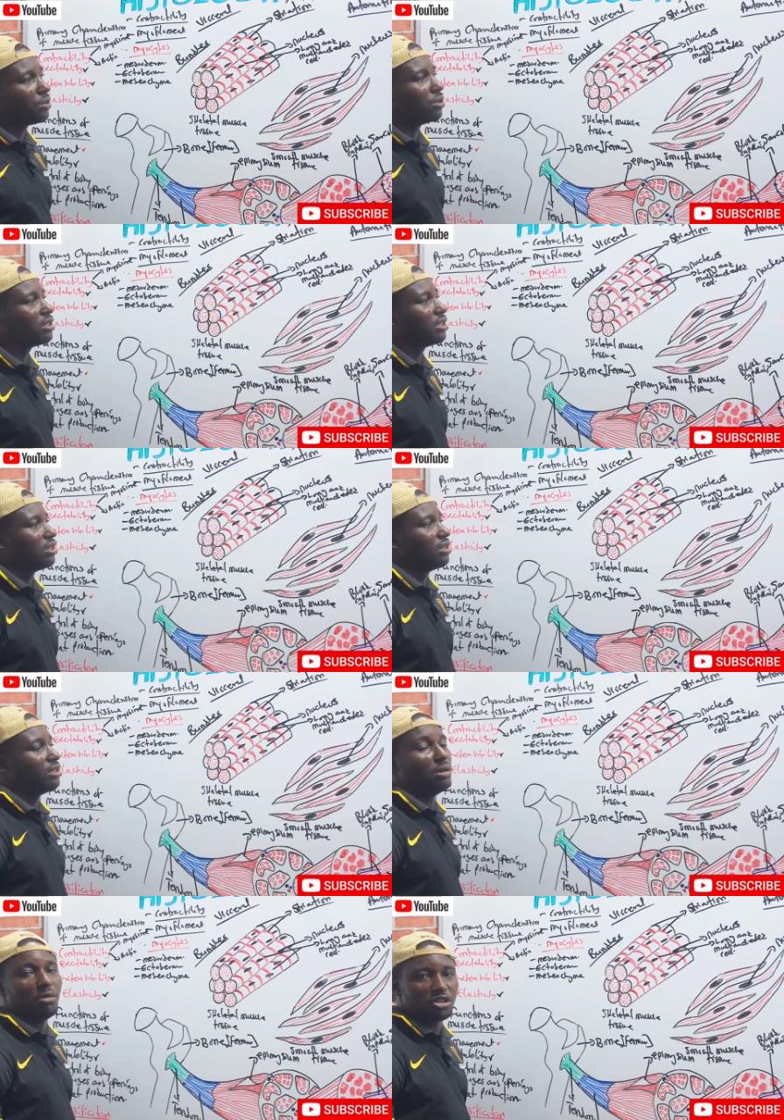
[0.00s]
with
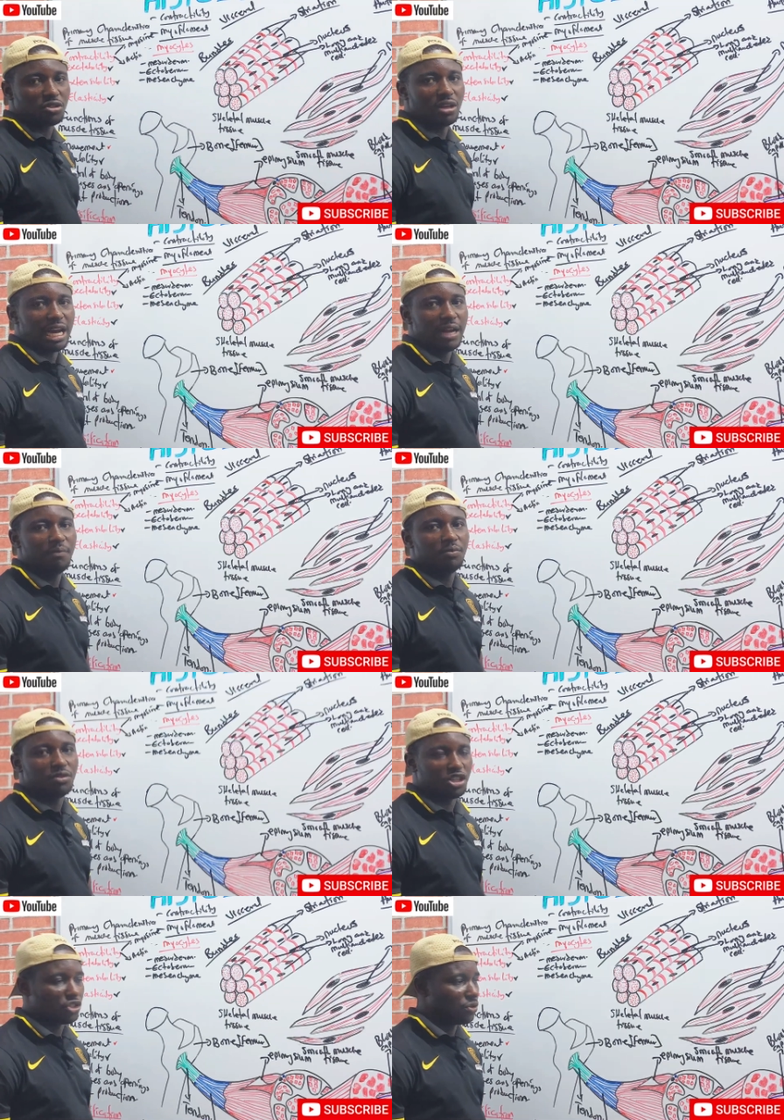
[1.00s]
the muscular
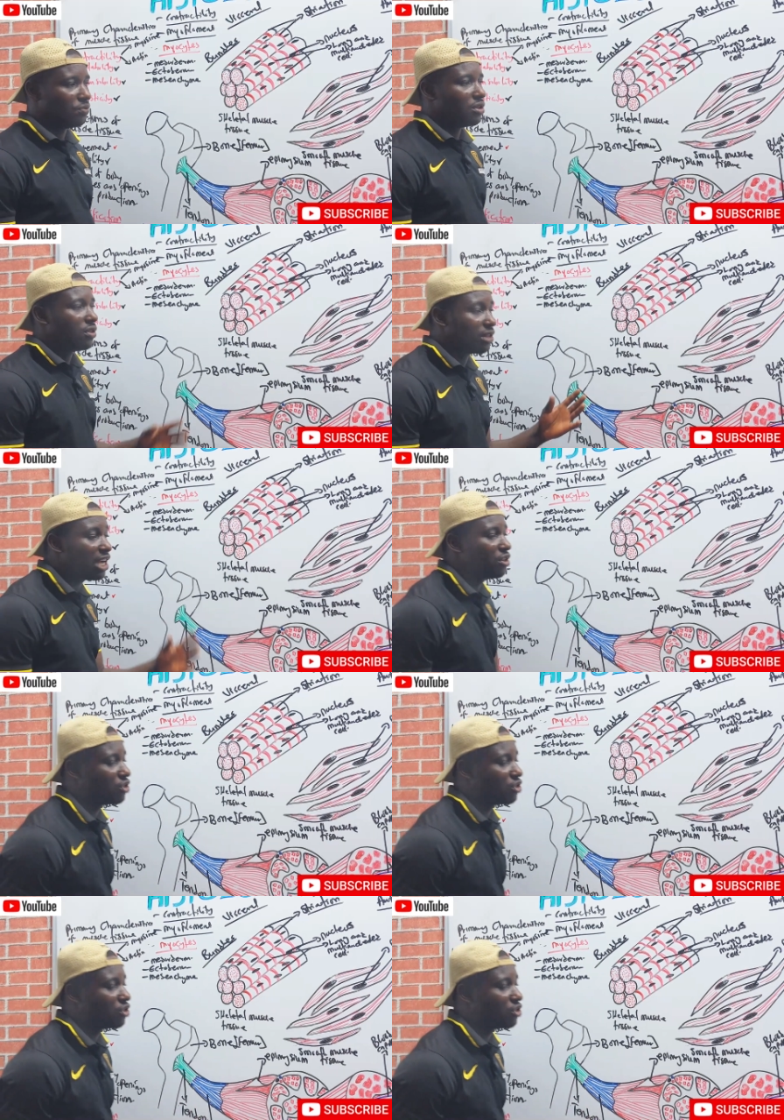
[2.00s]
tissue. Thank you